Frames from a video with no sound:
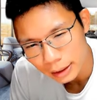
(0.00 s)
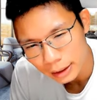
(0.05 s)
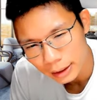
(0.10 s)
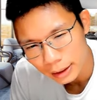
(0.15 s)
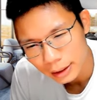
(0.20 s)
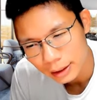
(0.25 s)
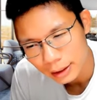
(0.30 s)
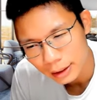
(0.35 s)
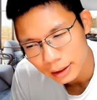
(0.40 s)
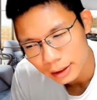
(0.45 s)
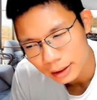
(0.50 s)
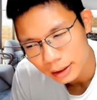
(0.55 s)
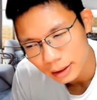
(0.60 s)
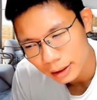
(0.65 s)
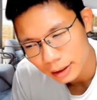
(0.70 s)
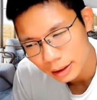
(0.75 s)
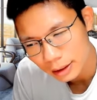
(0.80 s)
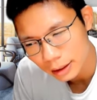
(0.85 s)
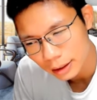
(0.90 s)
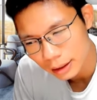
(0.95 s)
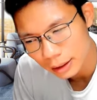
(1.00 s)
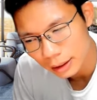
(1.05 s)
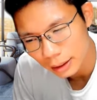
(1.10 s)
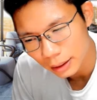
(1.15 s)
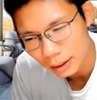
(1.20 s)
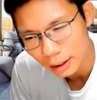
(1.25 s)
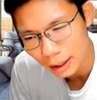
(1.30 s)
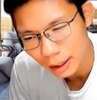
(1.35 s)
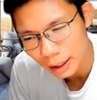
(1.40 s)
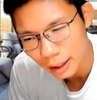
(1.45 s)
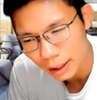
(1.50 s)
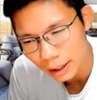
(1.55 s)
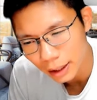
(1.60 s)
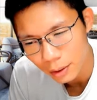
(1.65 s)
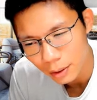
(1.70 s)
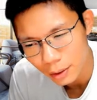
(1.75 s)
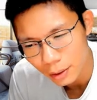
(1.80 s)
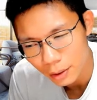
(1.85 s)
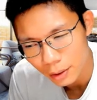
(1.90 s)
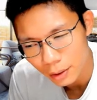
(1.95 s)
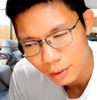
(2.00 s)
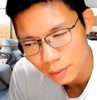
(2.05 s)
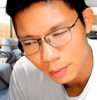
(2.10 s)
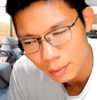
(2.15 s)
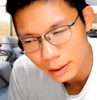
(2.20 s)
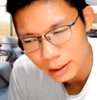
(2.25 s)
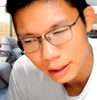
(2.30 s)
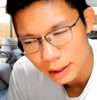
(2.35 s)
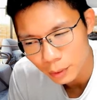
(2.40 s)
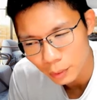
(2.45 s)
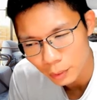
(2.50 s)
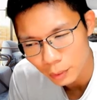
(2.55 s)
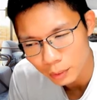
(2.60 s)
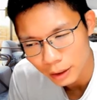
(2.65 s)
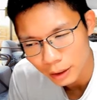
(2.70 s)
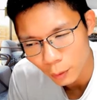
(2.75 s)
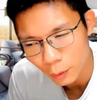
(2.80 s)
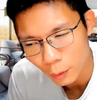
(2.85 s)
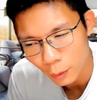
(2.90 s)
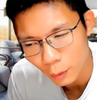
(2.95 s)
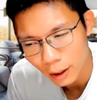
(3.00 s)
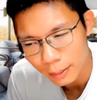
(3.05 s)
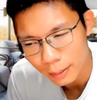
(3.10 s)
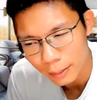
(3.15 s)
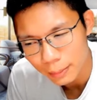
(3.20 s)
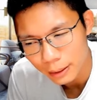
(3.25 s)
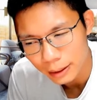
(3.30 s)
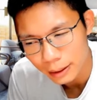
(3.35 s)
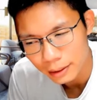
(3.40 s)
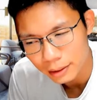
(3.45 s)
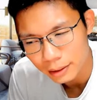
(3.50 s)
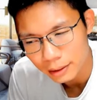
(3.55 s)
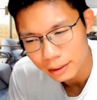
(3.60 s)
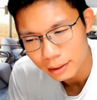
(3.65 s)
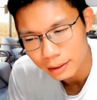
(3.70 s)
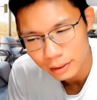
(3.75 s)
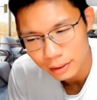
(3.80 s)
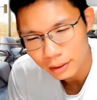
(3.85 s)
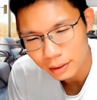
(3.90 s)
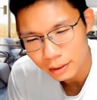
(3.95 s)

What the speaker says: I really don't think why, being the